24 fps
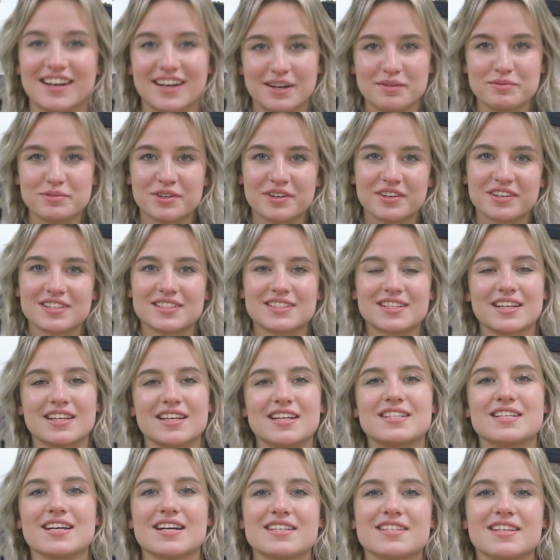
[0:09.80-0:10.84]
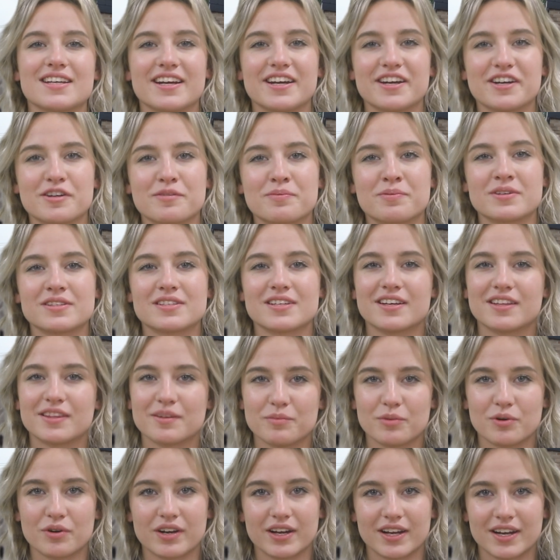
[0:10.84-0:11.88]
I'm journalist Kinley Chesney, here to present the
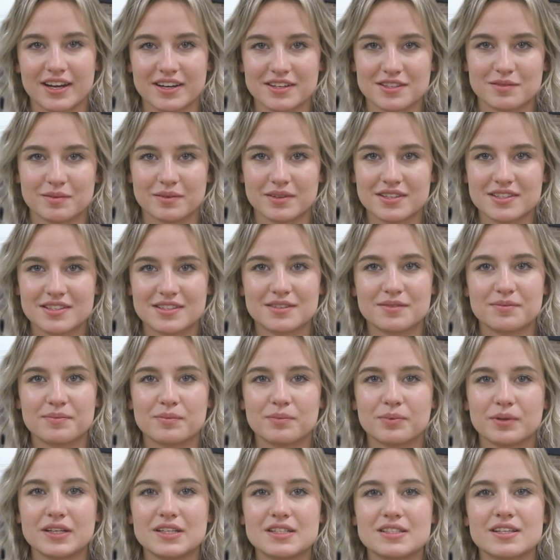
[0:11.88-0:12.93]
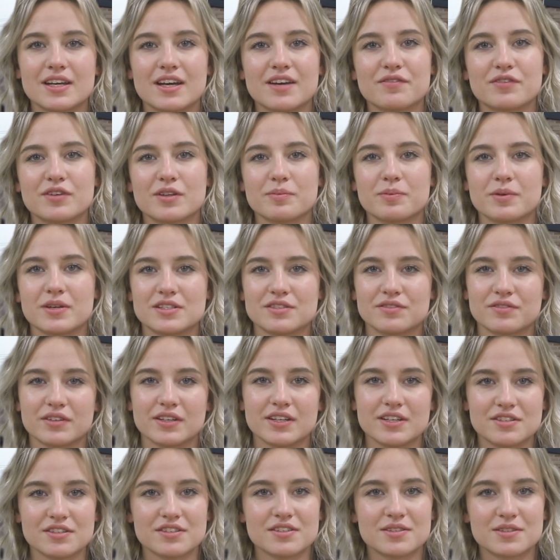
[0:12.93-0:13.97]
morning announcements. Please stand for the Pledge of
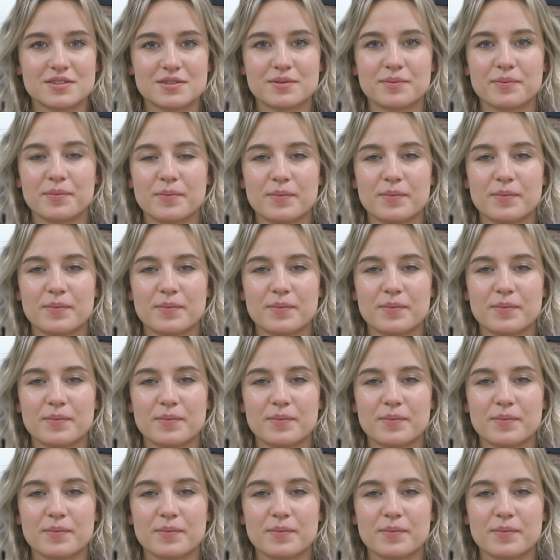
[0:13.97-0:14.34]
Allegiance.